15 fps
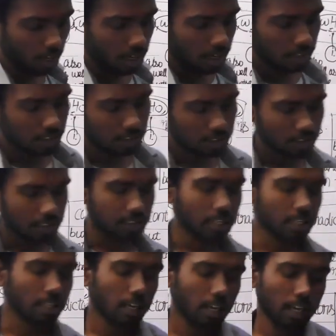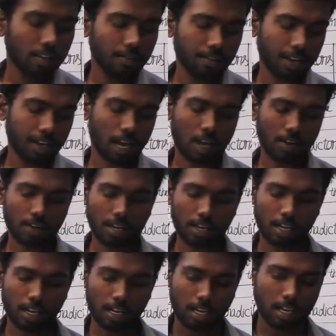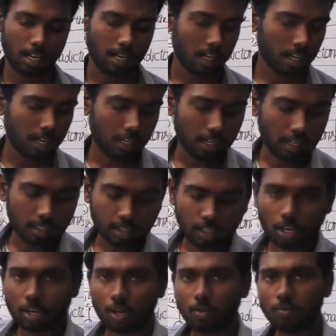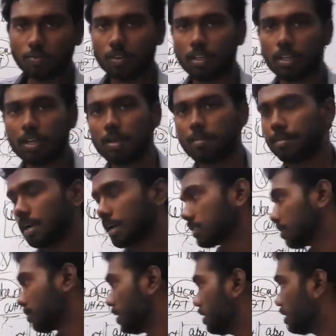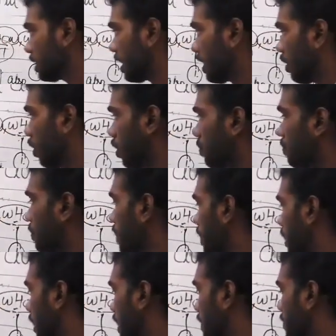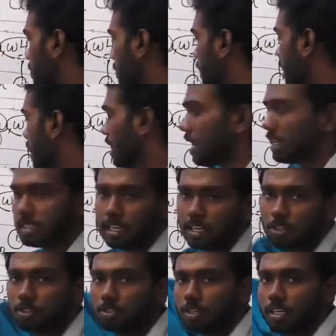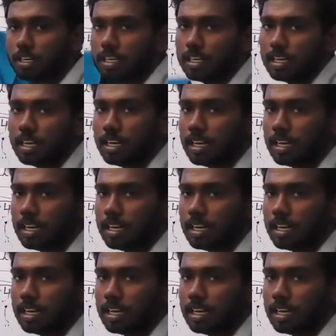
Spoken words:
this is the thing we have saw now, para-jumbles. I hope everybody has understood it